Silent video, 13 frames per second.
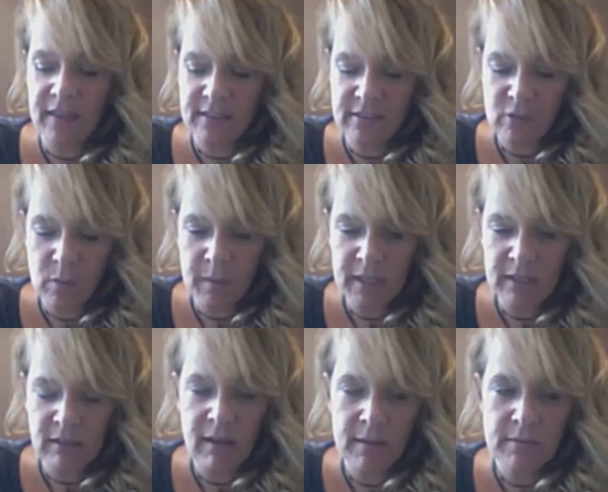And many
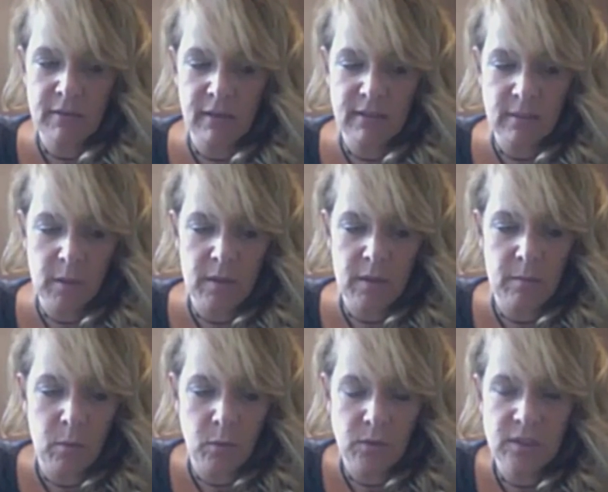times, like some of the
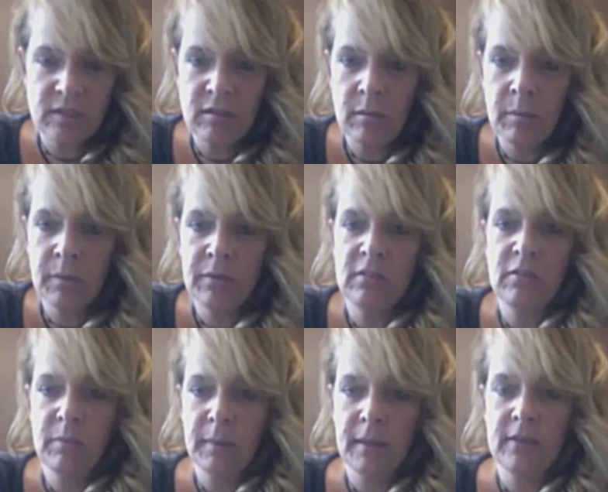most simplest
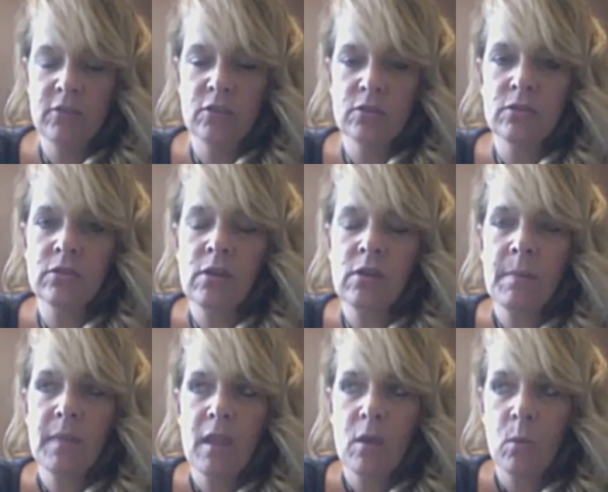of pleasures
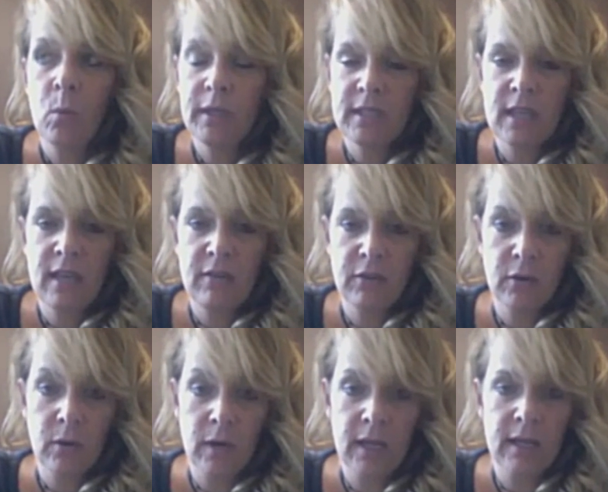we take for
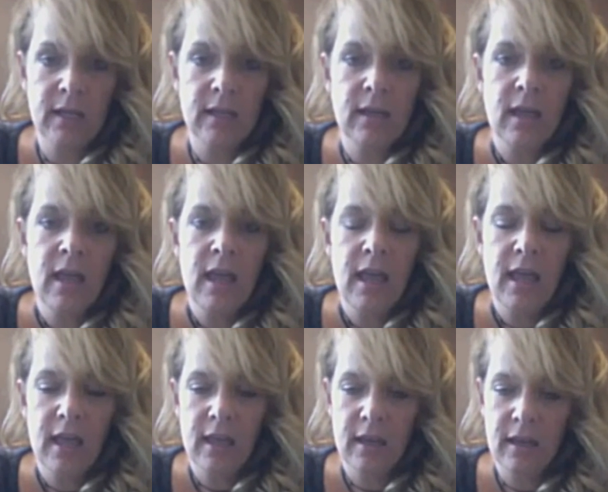granted.
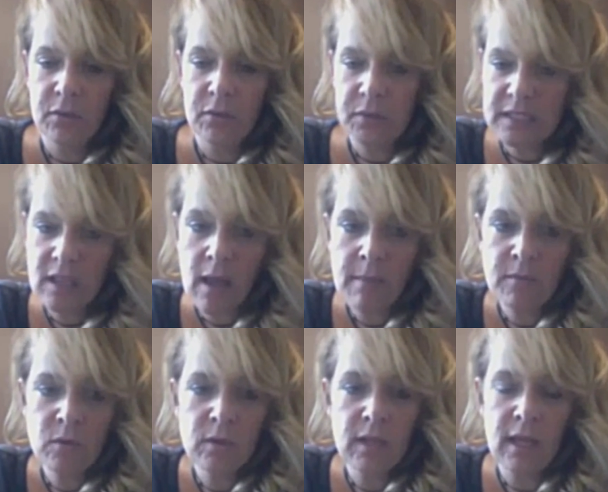And if we stop
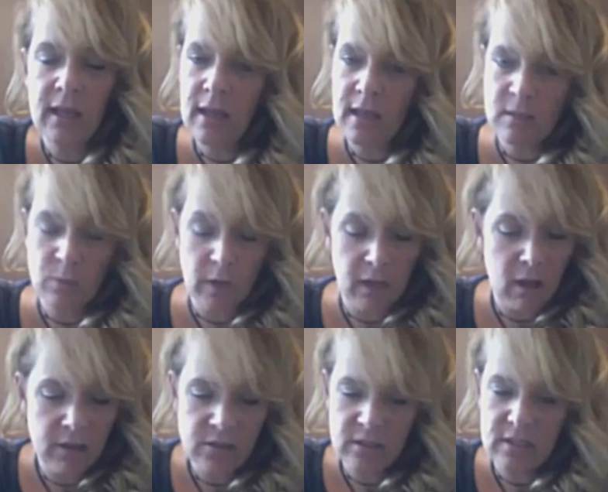doing that, and that's what
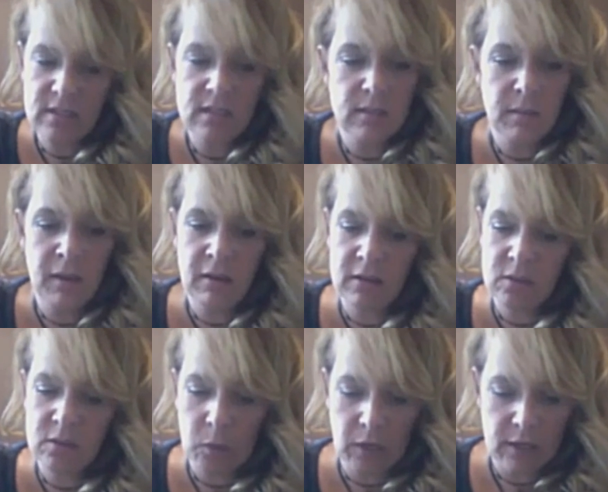consciousness is about,
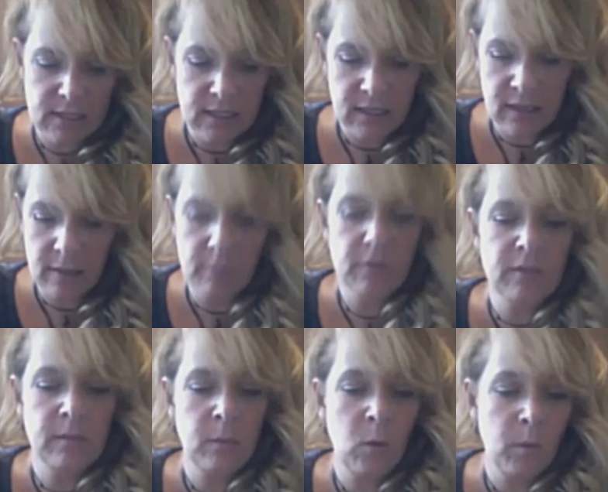is bringing us into that
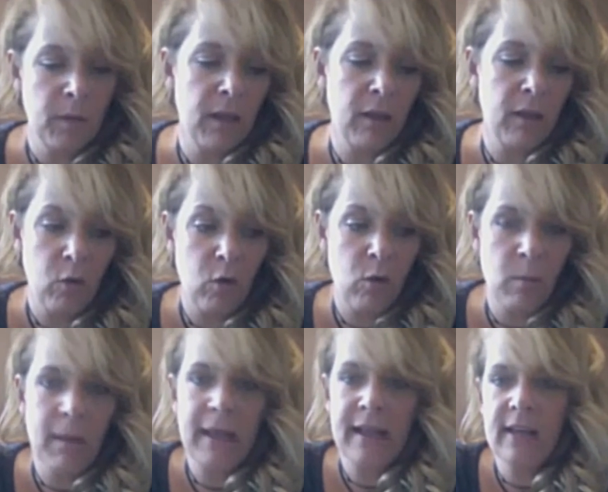present moment and go, oh
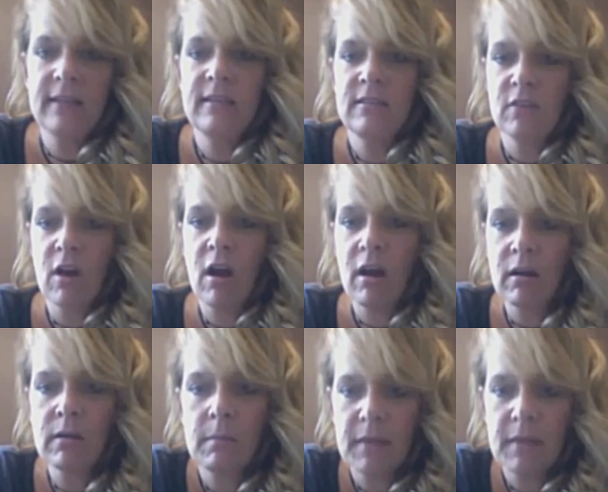my God, these
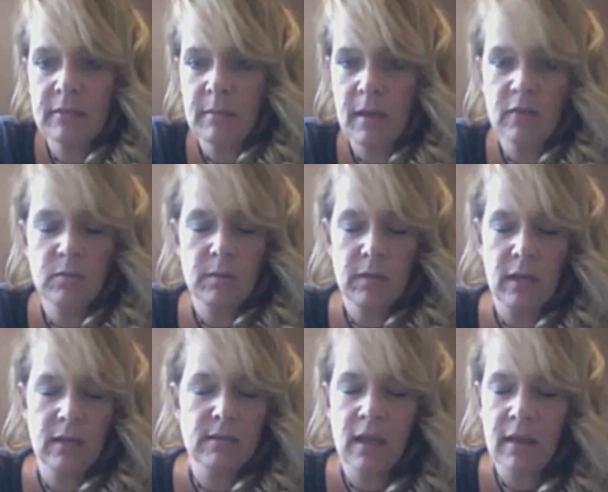are the best mashed
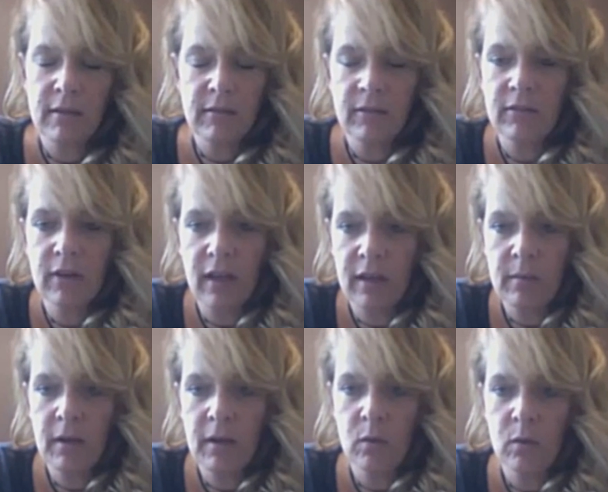potatoes I have ever had
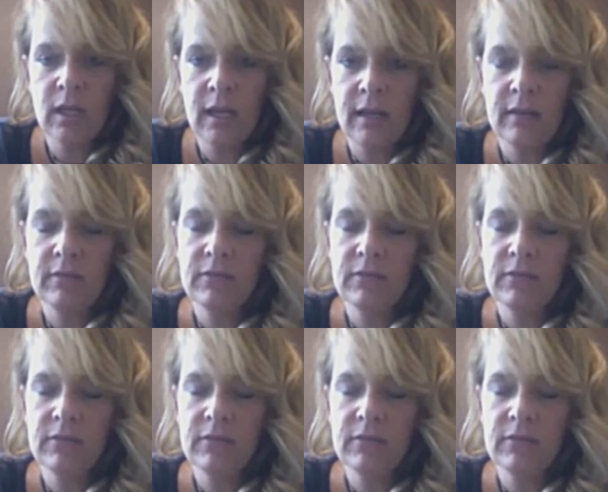in my whole life.